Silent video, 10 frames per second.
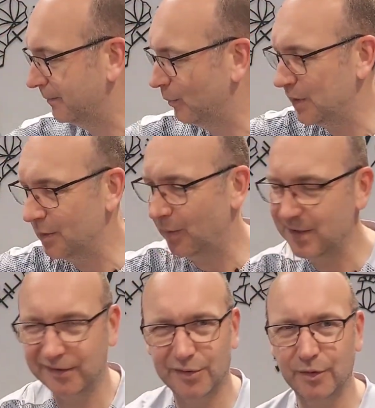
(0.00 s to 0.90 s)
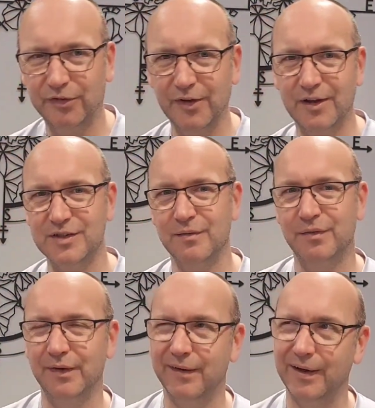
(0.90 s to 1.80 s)
When you're sort of searching
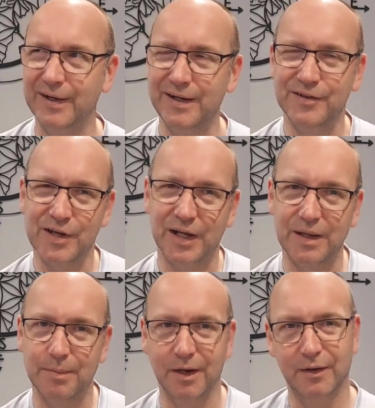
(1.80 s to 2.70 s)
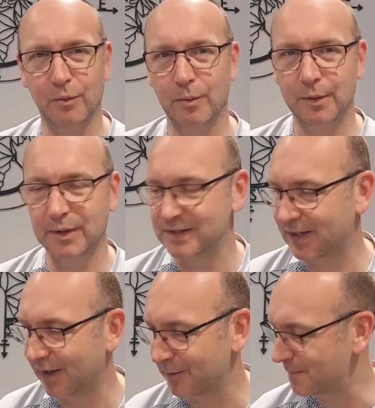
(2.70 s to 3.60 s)
for, I need a jacket, but I don't want my winter
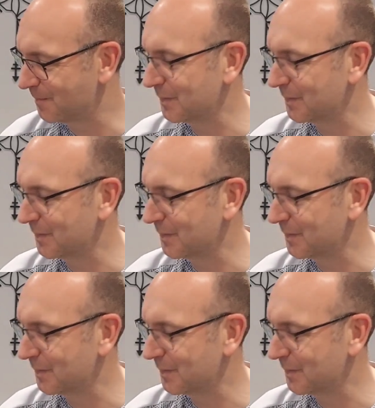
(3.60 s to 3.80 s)
coat.